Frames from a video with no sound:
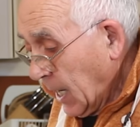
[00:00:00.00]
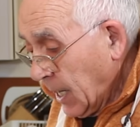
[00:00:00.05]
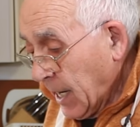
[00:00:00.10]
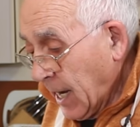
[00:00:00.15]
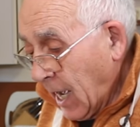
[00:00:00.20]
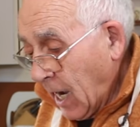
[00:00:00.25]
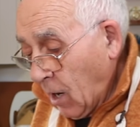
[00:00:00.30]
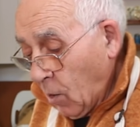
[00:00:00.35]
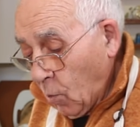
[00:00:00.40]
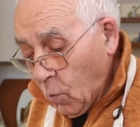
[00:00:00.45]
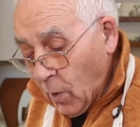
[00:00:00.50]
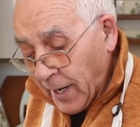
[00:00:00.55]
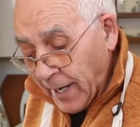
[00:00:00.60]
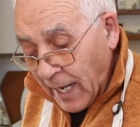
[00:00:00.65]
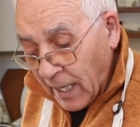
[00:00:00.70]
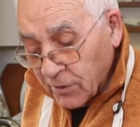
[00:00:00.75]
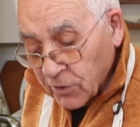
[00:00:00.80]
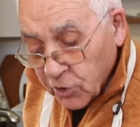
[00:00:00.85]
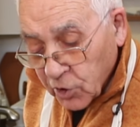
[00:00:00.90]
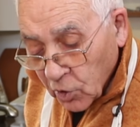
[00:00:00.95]
Now what
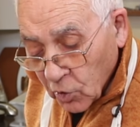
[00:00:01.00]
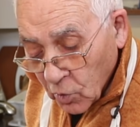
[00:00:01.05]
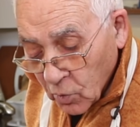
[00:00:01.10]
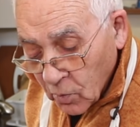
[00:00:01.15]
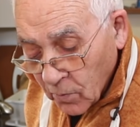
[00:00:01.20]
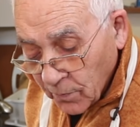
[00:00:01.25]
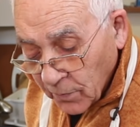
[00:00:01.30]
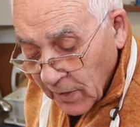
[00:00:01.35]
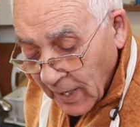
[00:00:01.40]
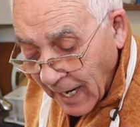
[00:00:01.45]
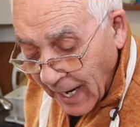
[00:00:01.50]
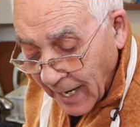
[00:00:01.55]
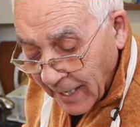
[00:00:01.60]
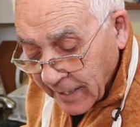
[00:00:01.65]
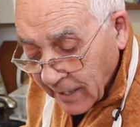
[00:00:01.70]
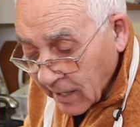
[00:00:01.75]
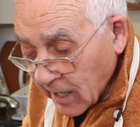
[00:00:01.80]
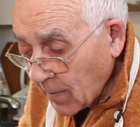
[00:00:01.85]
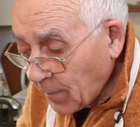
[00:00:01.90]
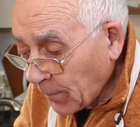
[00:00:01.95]
I do, I
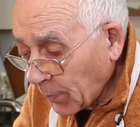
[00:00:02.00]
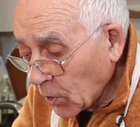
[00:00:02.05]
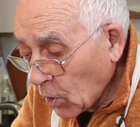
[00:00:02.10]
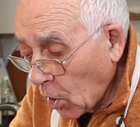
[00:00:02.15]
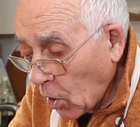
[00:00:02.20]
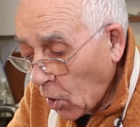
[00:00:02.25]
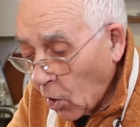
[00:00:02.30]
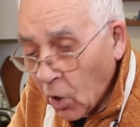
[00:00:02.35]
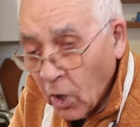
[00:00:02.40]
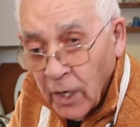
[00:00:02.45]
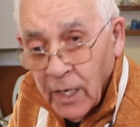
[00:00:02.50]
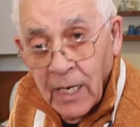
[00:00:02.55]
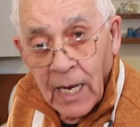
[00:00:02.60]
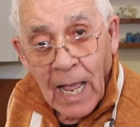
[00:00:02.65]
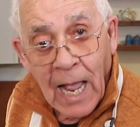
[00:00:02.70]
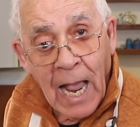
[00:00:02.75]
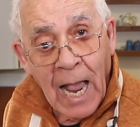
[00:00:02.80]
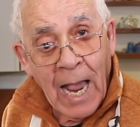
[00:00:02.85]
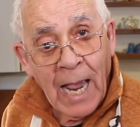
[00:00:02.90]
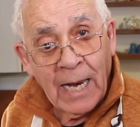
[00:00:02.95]
keep the oil
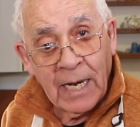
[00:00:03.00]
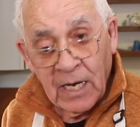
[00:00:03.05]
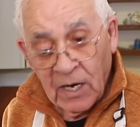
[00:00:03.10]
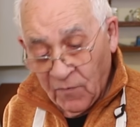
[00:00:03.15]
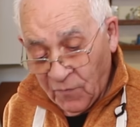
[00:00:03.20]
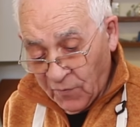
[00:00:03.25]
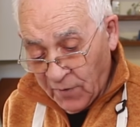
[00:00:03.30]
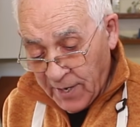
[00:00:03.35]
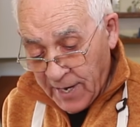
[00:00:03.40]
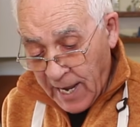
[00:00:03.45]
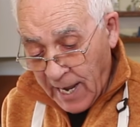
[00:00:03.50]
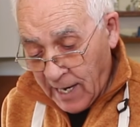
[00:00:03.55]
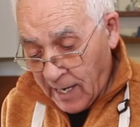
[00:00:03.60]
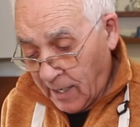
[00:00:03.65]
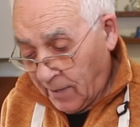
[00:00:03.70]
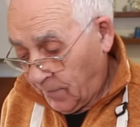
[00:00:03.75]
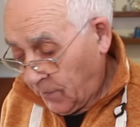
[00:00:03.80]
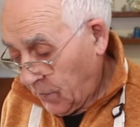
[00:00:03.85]
on for now.